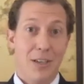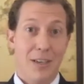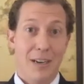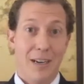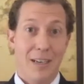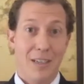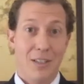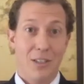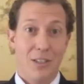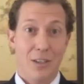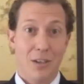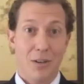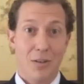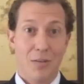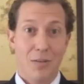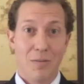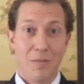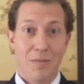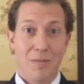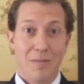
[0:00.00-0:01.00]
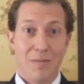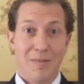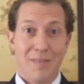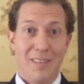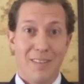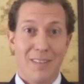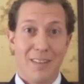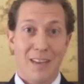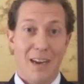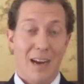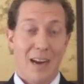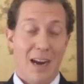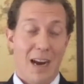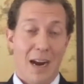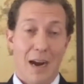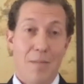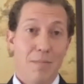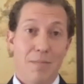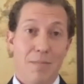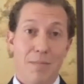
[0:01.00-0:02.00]
And so
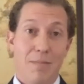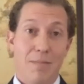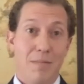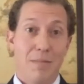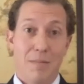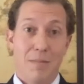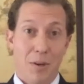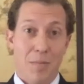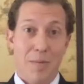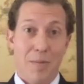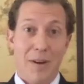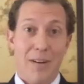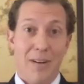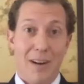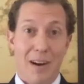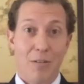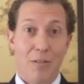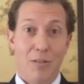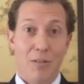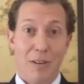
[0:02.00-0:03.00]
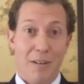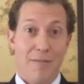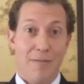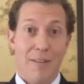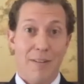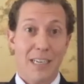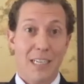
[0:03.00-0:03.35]
no matter how effective you are,